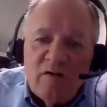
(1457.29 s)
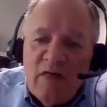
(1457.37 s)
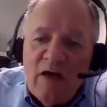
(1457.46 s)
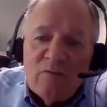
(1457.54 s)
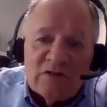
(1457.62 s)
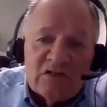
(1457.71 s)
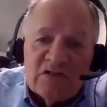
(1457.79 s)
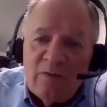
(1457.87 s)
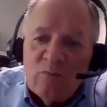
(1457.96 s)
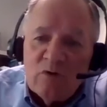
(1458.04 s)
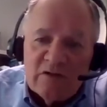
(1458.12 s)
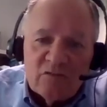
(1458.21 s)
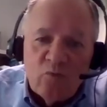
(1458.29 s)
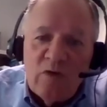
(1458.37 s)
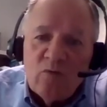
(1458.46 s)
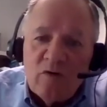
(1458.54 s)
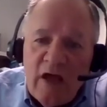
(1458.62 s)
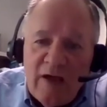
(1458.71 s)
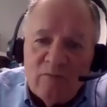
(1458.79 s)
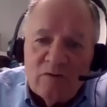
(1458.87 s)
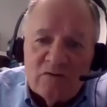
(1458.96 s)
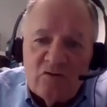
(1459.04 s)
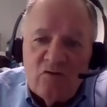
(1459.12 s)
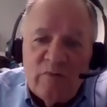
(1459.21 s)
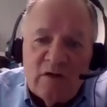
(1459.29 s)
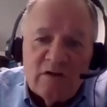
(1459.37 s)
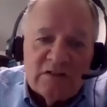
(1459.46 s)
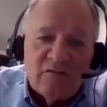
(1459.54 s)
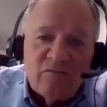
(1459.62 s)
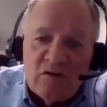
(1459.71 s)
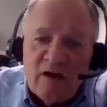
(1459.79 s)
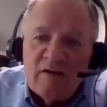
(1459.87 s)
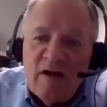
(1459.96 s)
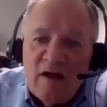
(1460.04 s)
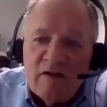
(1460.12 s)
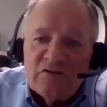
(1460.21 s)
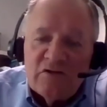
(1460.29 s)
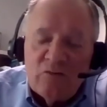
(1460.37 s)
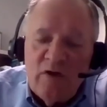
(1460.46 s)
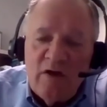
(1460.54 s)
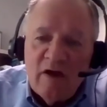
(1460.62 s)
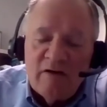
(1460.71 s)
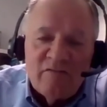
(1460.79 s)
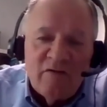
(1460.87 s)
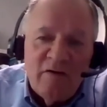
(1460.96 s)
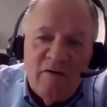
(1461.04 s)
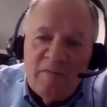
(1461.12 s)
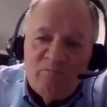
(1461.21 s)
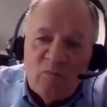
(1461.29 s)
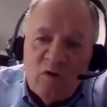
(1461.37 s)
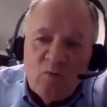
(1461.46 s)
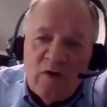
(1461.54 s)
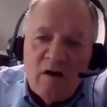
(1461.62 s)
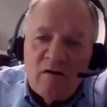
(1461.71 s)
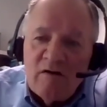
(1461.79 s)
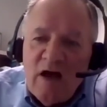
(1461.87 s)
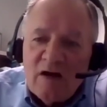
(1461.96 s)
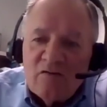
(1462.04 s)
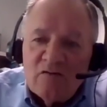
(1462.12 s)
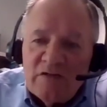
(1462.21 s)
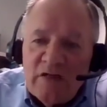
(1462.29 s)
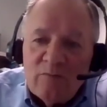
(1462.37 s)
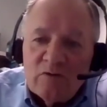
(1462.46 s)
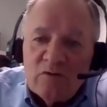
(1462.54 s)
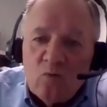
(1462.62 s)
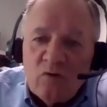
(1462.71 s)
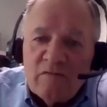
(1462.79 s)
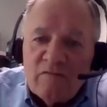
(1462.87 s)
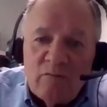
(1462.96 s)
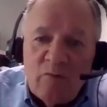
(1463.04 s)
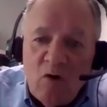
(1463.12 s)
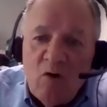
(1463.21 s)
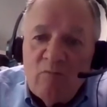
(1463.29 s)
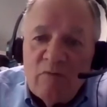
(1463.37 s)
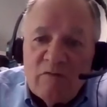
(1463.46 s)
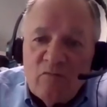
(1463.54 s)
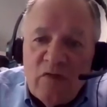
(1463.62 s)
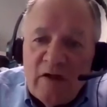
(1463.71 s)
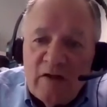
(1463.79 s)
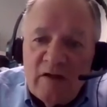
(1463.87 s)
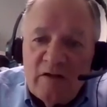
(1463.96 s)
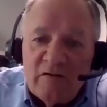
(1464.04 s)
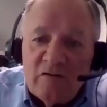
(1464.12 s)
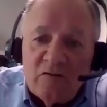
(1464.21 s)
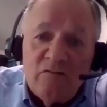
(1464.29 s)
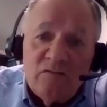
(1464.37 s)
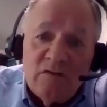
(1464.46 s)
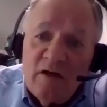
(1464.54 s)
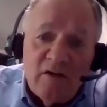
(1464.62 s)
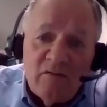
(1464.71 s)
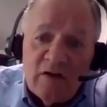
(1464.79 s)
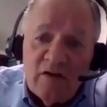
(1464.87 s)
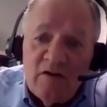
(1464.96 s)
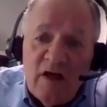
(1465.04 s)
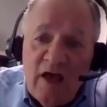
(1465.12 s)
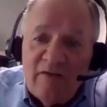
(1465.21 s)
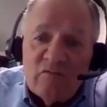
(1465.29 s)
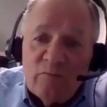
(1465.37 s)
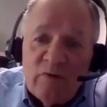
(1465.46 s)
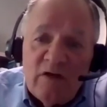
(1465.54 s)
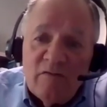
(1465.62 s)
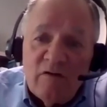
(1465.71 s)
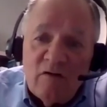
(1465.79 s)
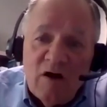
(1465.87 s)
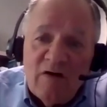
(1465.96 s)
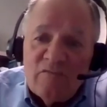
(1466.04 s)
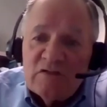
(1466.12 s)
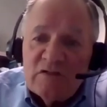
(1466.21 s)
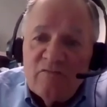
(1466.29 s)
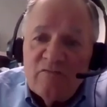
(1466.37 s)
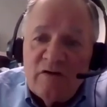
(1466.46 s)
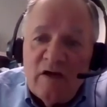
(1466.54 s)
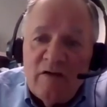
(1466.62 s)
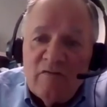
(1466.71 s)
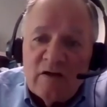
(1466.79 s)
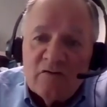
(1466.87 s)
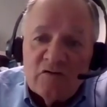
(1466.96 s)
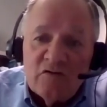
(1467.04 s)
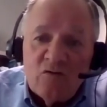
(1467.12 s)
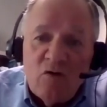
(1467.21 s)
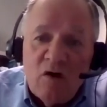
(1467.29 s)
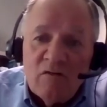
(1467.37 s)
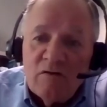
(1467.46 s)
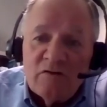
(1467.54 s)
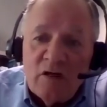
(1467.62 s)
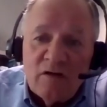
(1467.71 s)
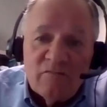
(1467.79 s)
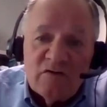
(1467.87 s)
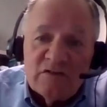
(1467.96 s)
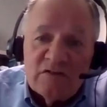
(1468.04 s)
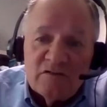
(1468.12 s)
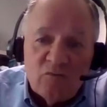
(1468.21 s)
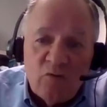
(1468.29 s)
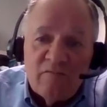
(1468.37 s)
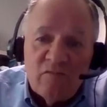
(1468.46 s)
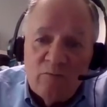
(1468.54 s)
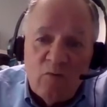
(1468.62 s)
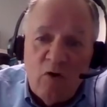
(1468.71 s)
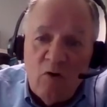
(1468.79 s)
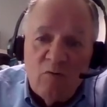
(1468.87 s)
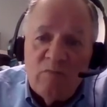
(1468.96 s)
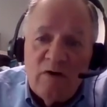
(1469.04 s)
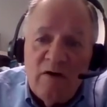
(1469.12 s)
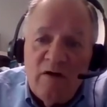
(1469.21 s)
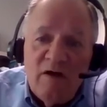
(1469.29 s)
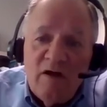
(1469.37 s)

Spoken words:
That was seamless. We were able to, because of the technology we had our doctors able to work from home if they needed to. They didn't have to be in the office every day. They could do all their televisits right from home.